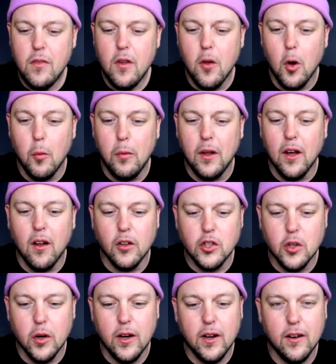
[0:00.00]
Hope you all
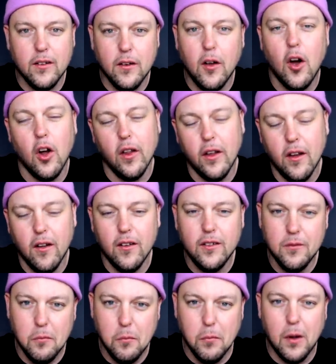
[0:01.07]
enjoyed it, all y'all,
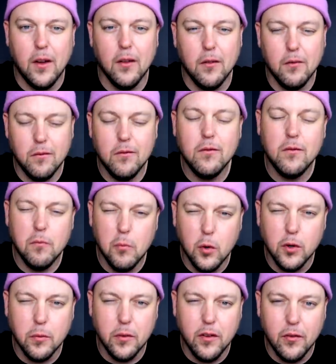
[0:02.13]
but more
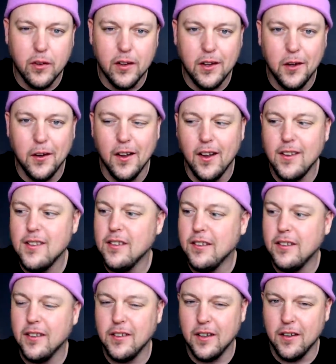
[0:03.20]
specifically you guys,
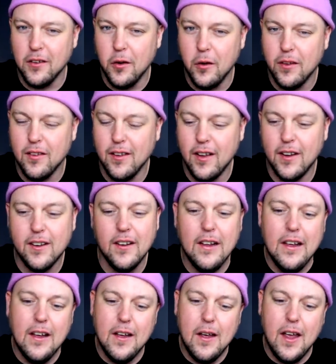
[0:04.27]
because you guys know what it's like.
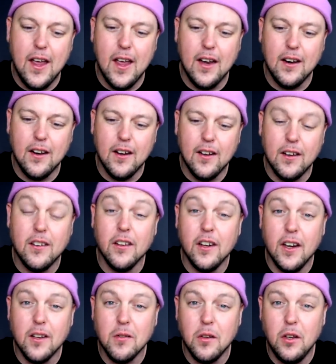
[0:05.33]
And until the
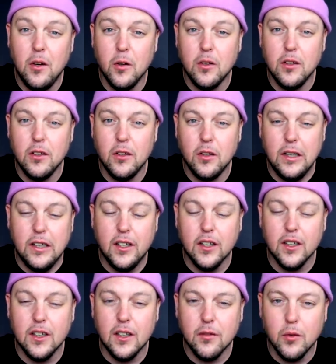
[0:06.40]
next one, you know what to do. Eat
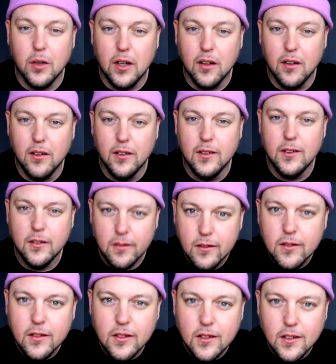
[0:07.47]
good, live well.
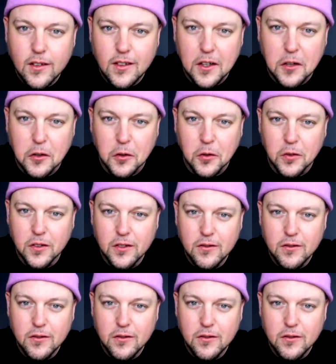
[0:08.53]
Stay true.